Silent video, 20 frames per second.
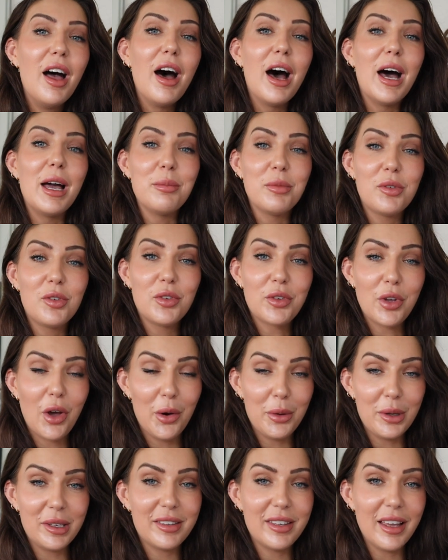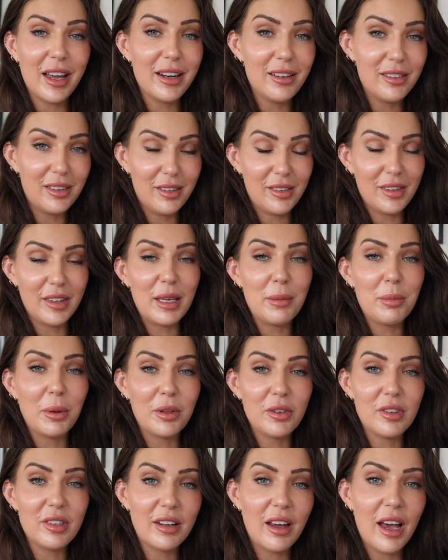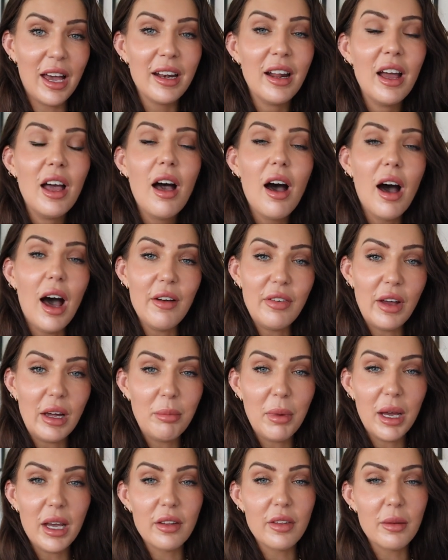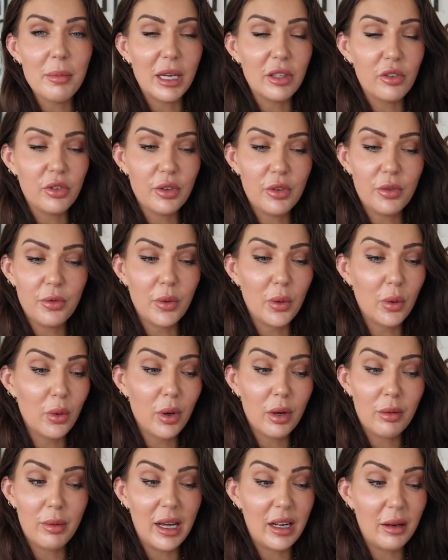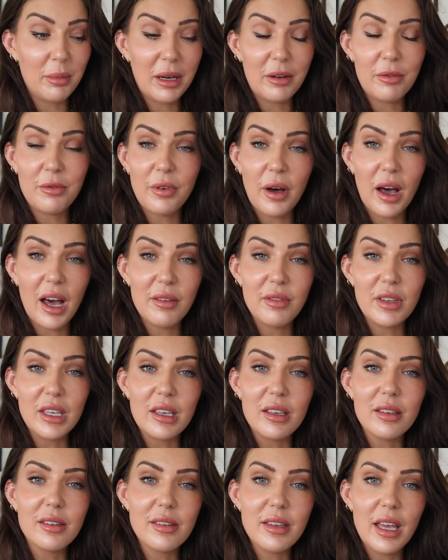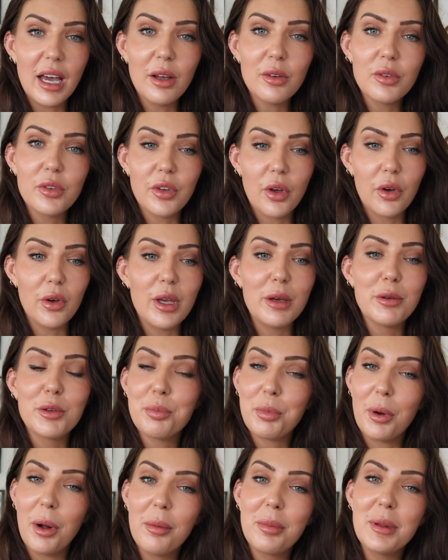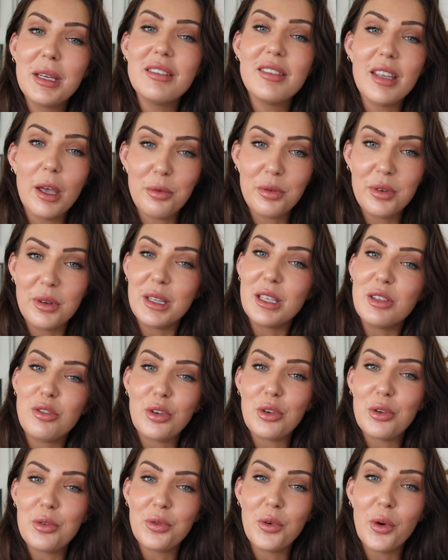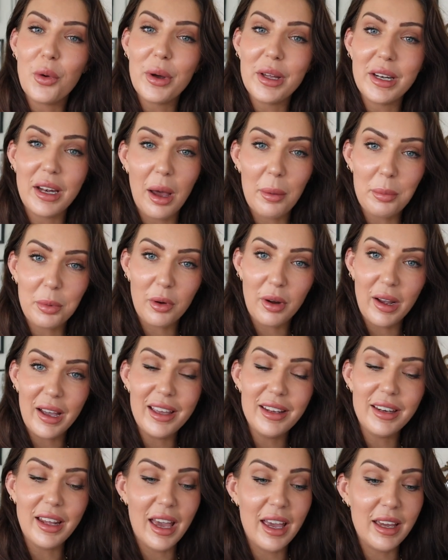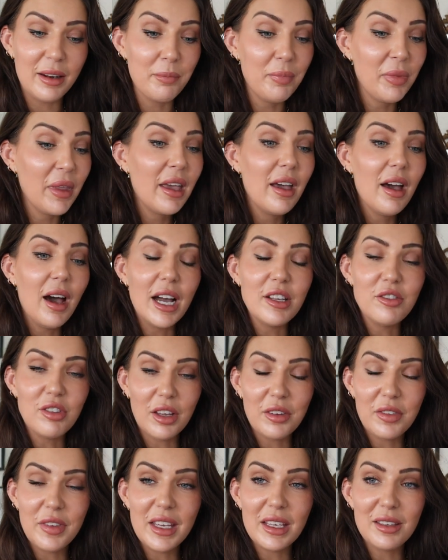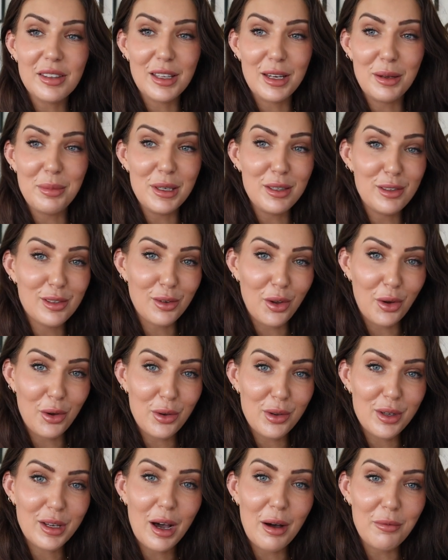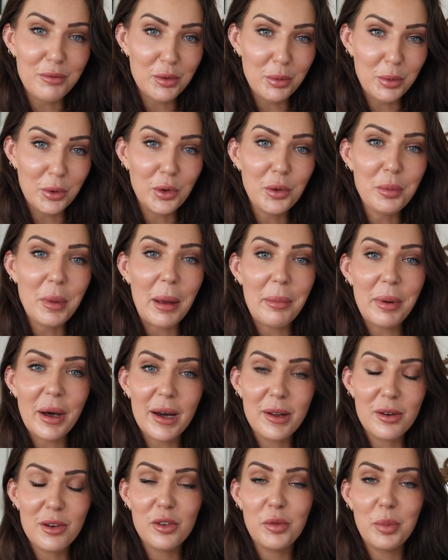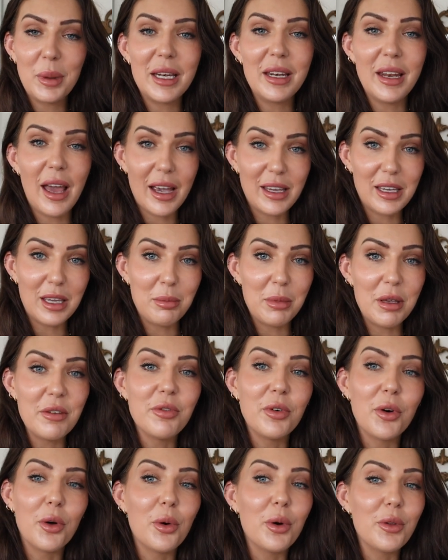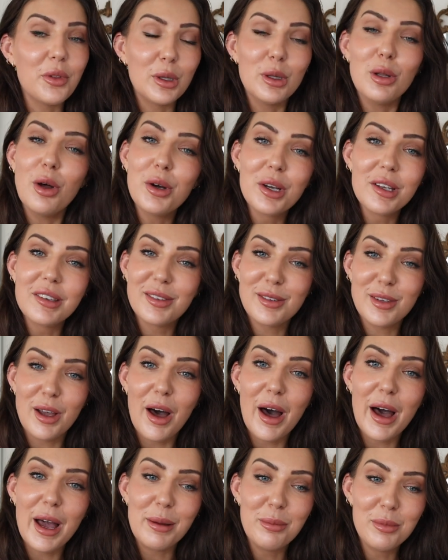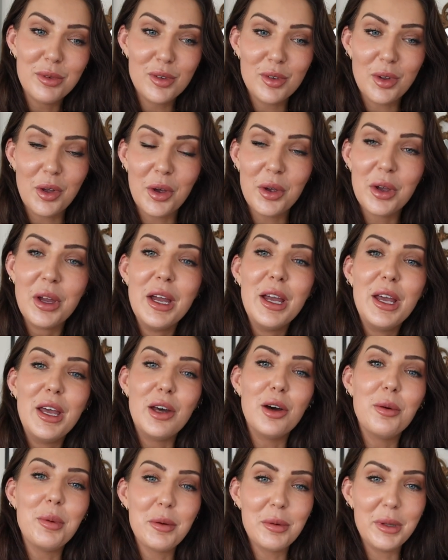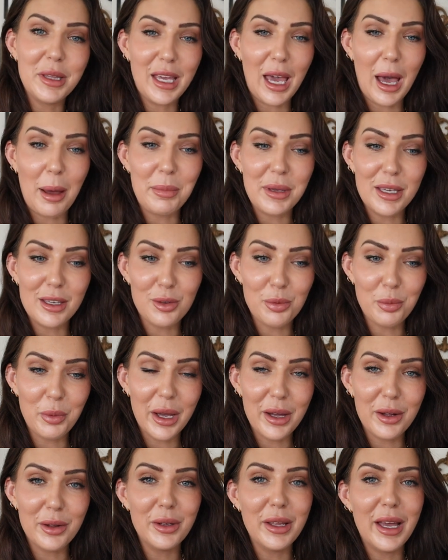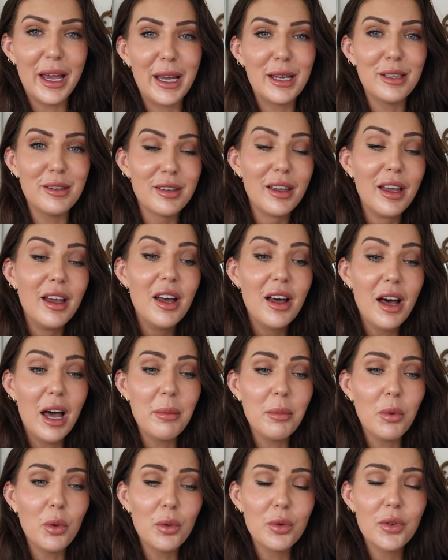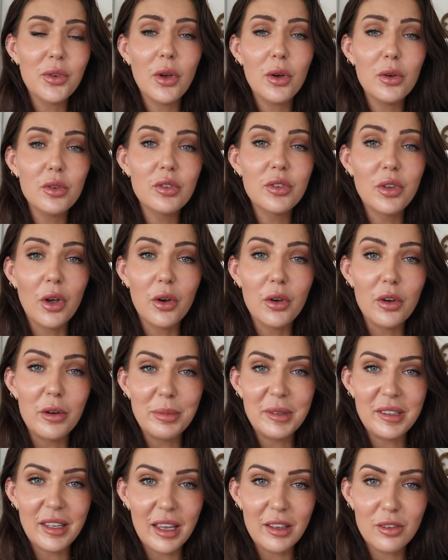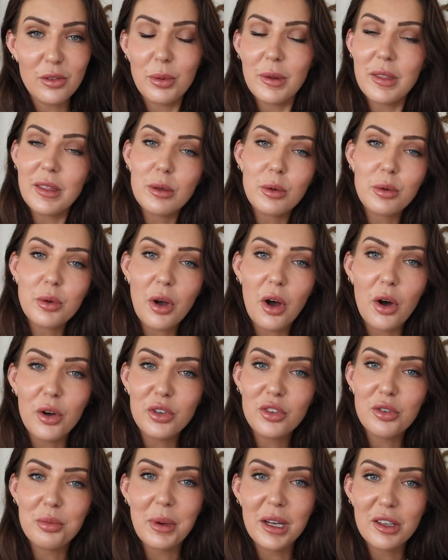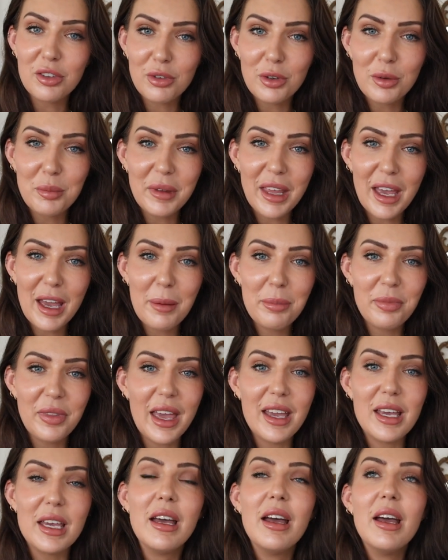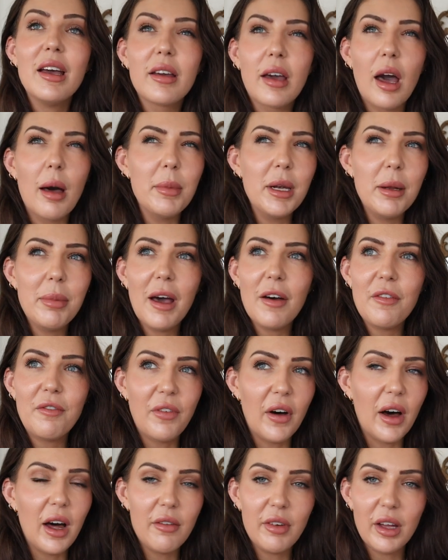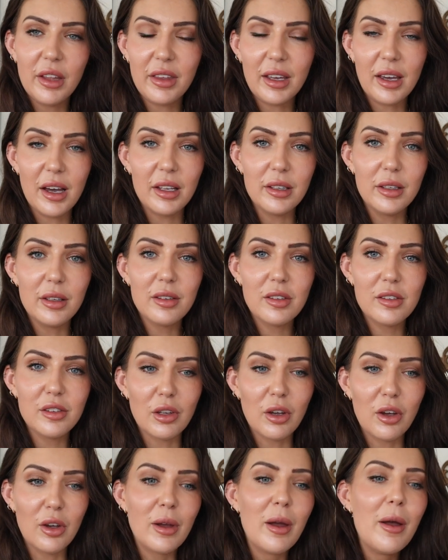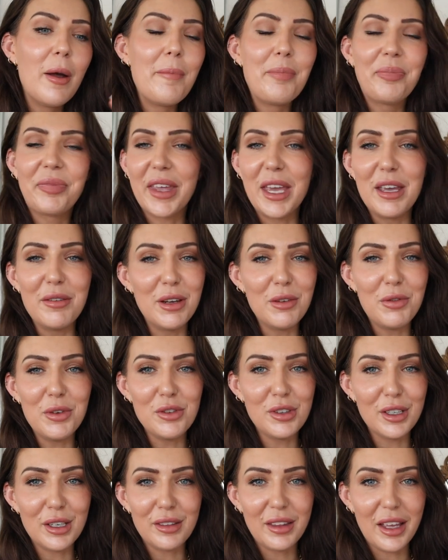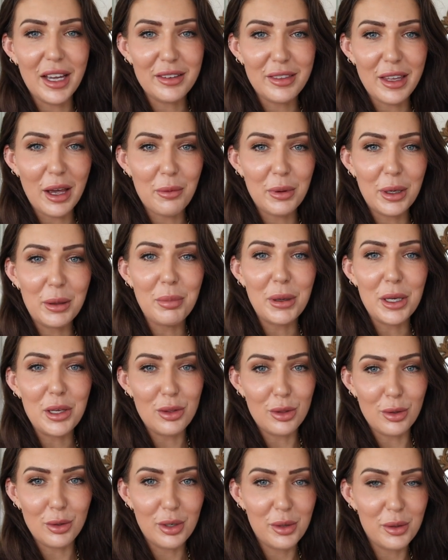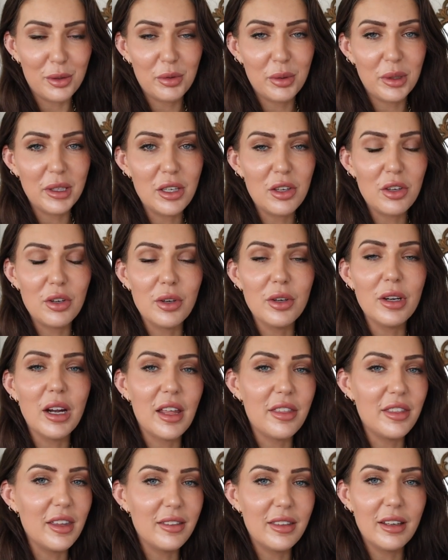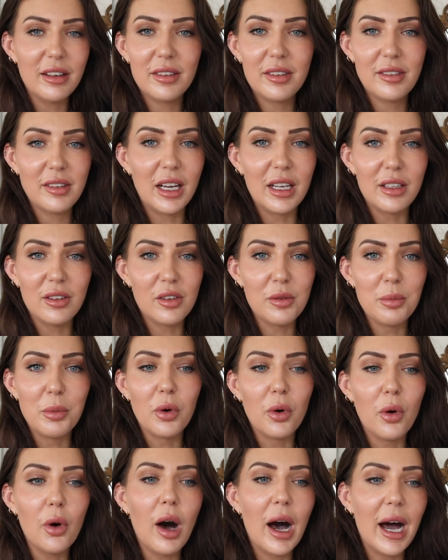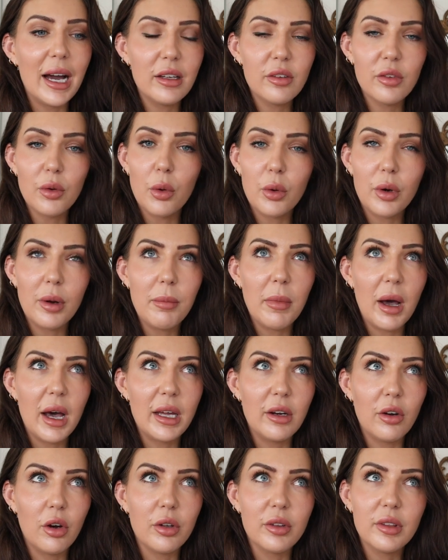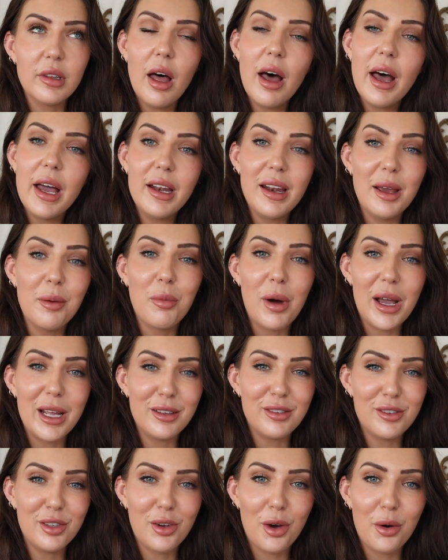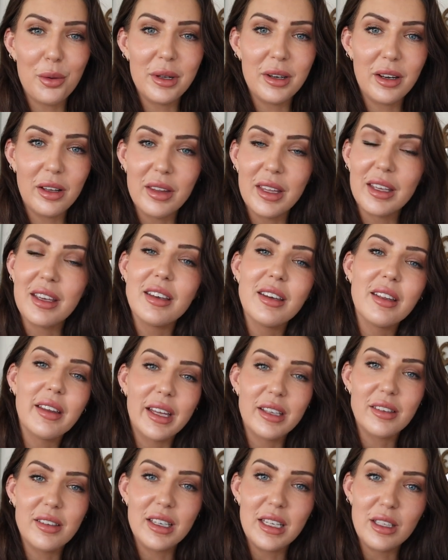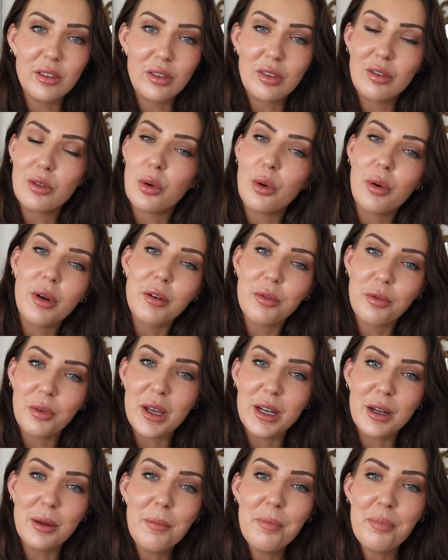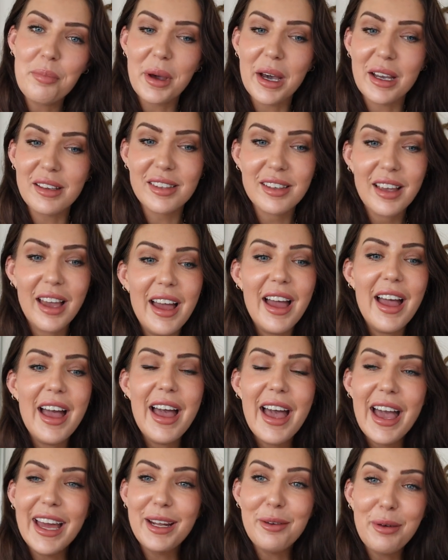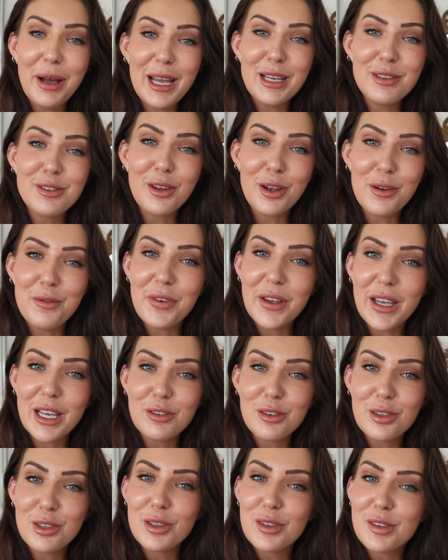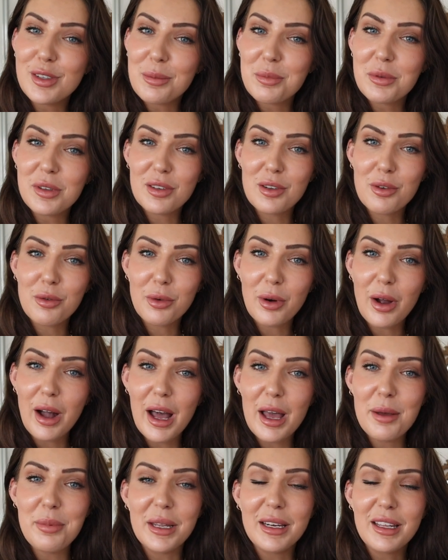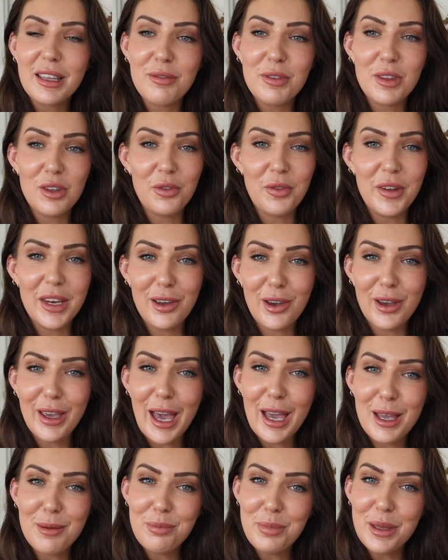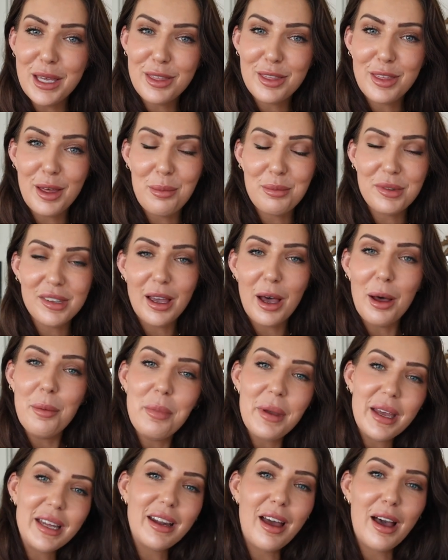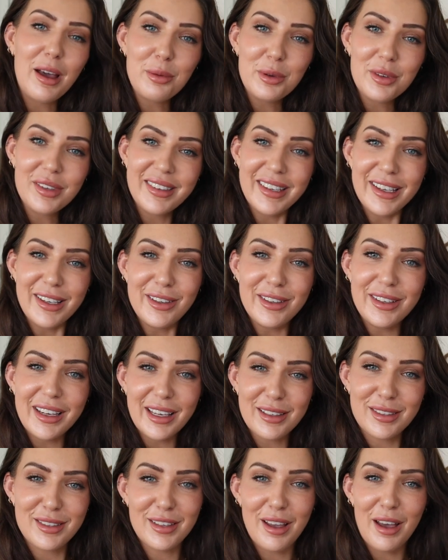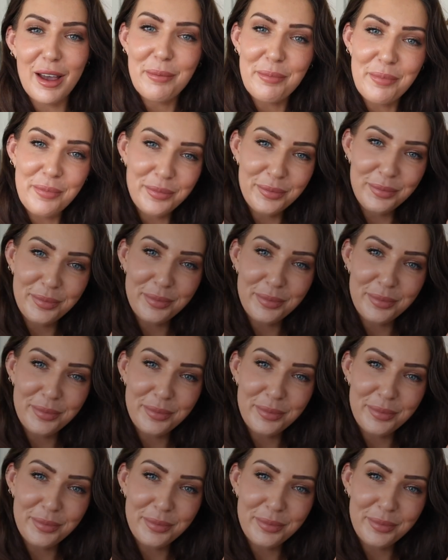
I'm so excited to sleep on tonight. I've had my other mattress for around about 5 years now, so it was probably definitely due for an upgrade. And I just think it's going to be so comfortable. My partner has been nagging me for the longest time, so he'll be really happy as well. And I'm also so obsessed with little Kosh mushroom lamp. They come in about 5 other colors, so even if you didn't like that one but you thought it was really cute, I think there's tons more. I just ordered mine online and waited to go and click and collect it in store at Freedom. But anyway, don't forget to subscribe and give this video a big thumbs up, and I will see you next time.